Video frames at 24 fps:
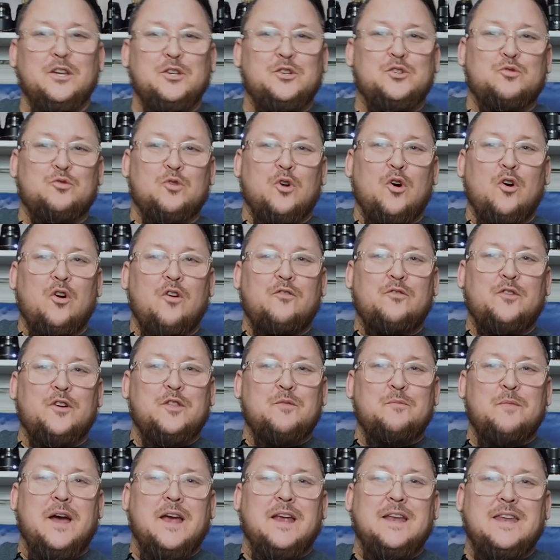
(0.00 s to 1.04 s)
Drove
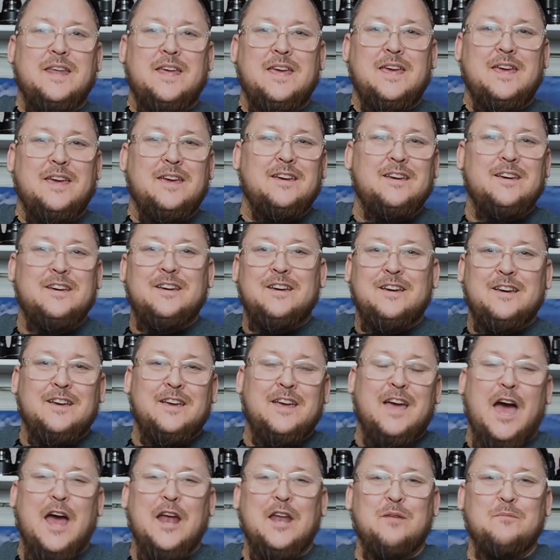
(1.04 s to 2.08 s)
with my knee
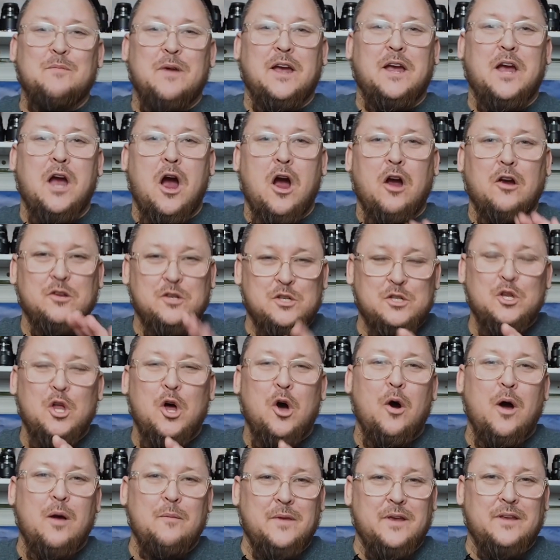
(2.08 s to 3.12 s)
guiding my car
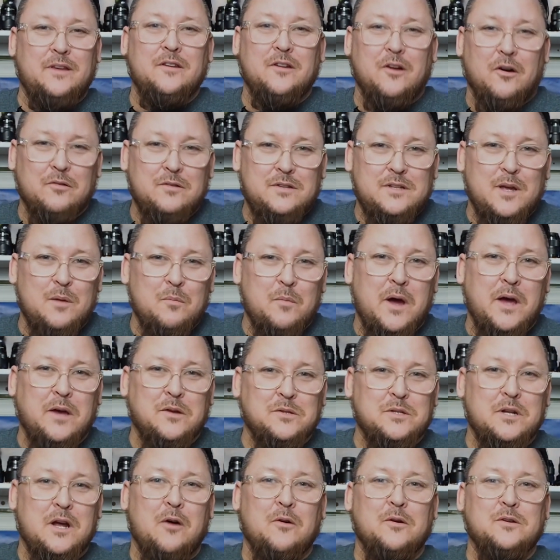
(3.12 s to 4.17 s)
slow, I mean, you know, 10 miles
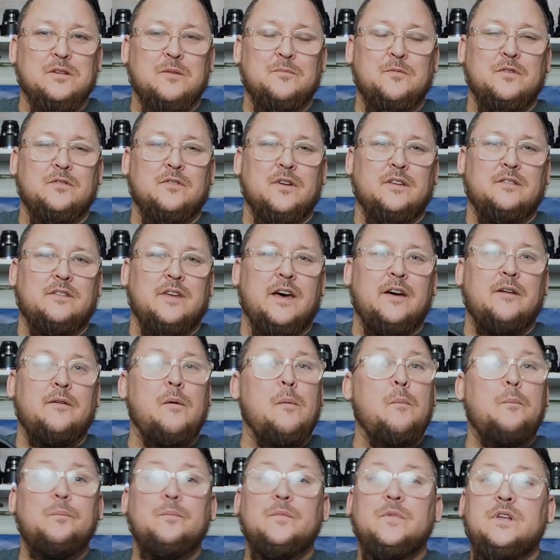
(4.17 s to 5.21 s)
an hour or something like that.
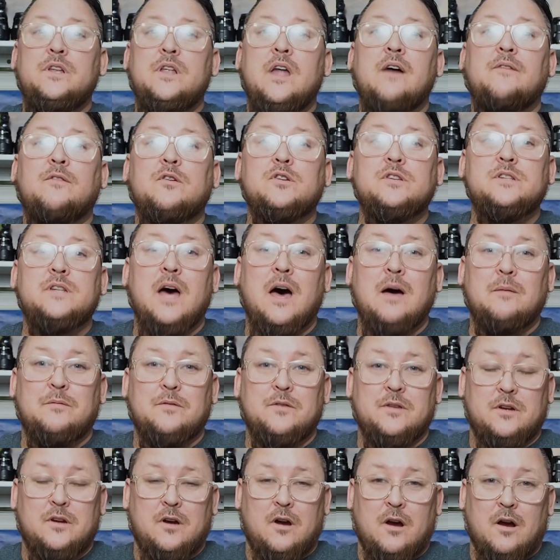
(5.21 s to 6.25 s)
Never stopped
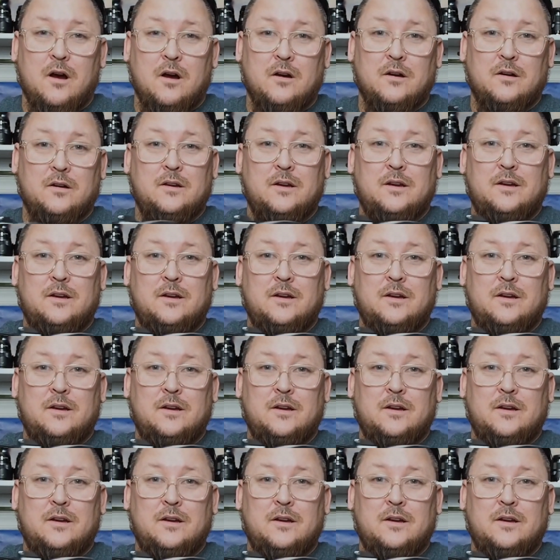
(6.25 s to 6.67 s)
the car,